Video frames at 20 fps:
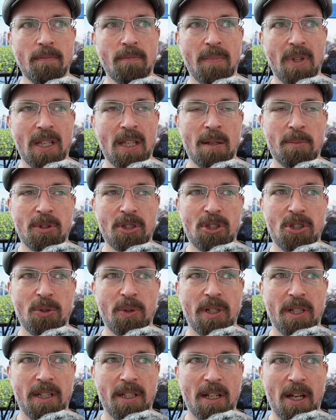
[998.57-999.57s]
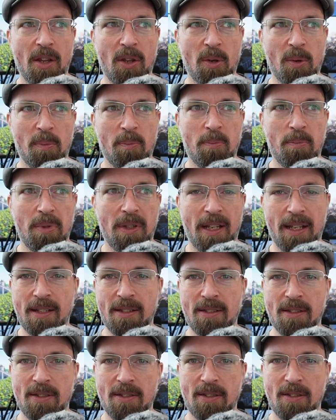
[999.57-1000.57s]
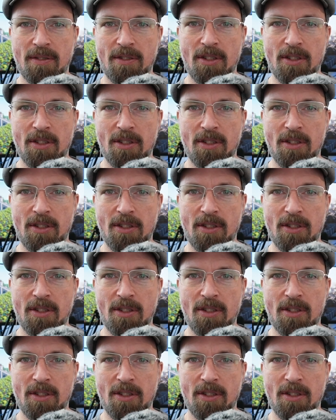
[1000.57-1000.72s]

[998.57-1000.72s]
being able to do it in other places,